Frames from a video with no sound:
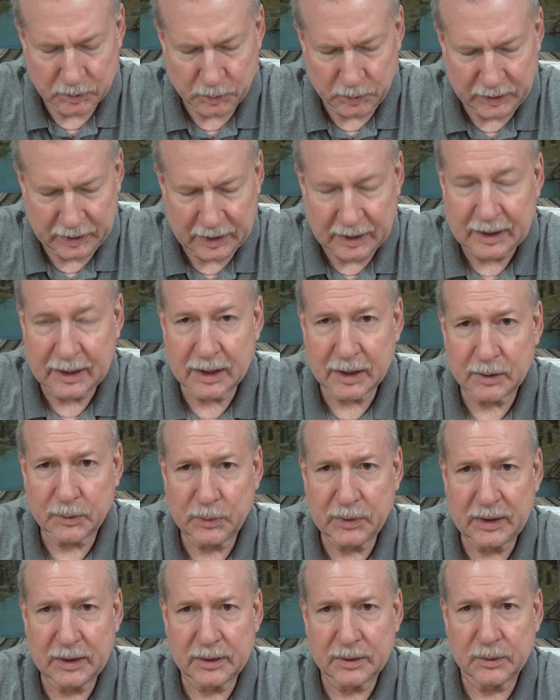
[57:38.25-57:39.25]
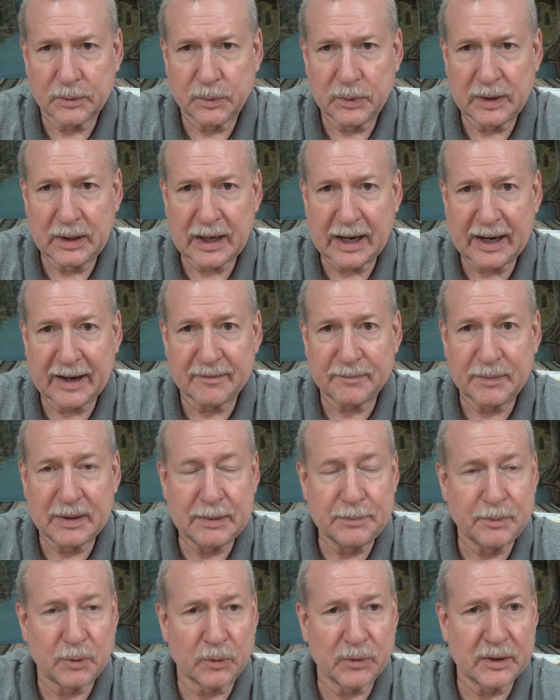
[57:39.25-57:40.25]
we here, we, we have
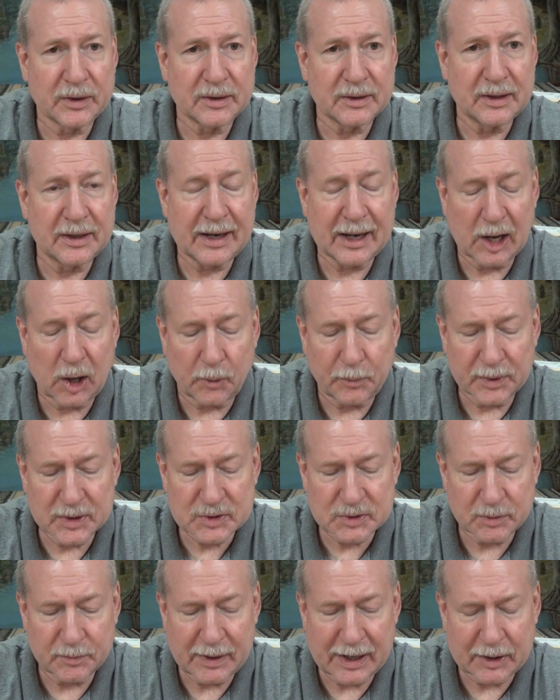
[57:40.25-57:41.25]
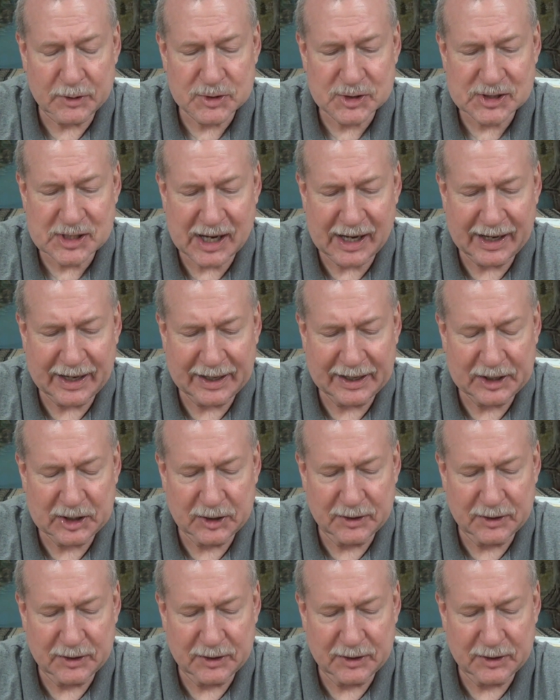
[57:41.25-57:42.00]
people that, that help us from outside.